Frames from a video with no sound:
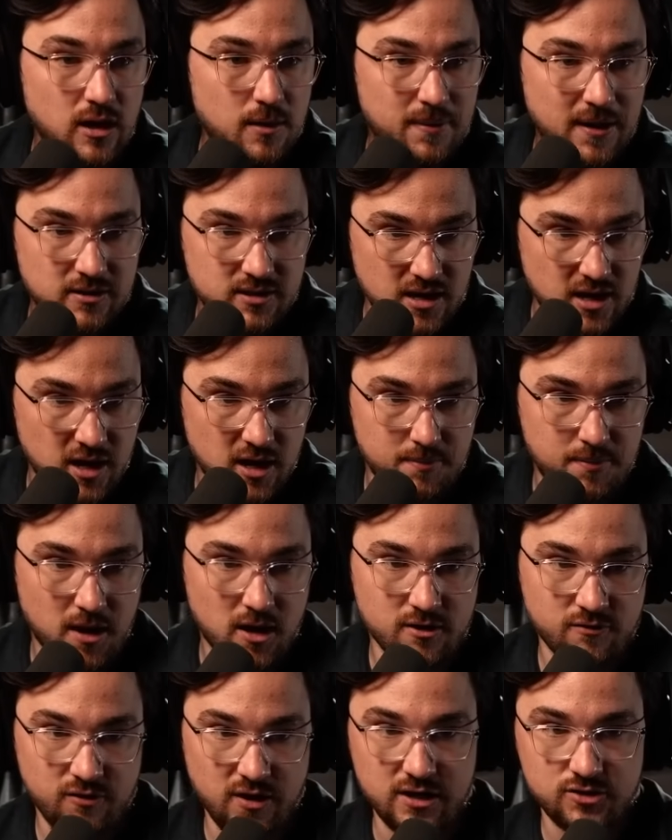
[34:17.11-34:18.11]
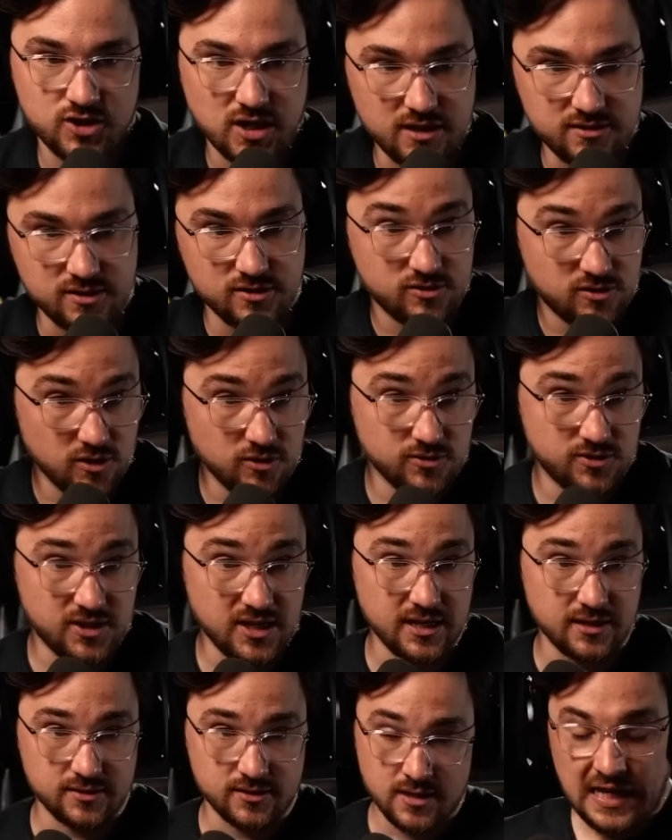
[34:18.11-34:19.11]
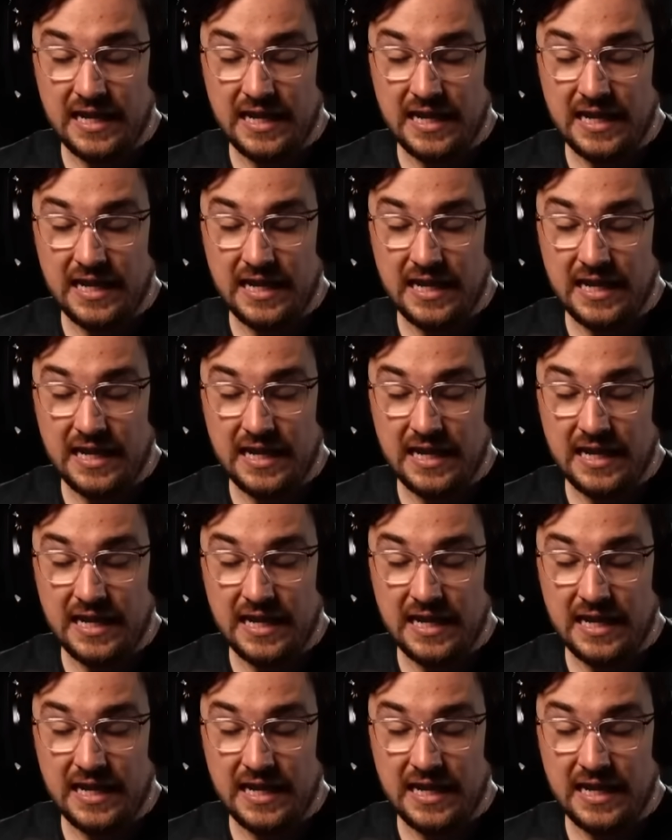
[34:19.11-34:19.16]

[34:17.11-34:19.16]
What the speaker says: about the Harry Potter franchise, is those things.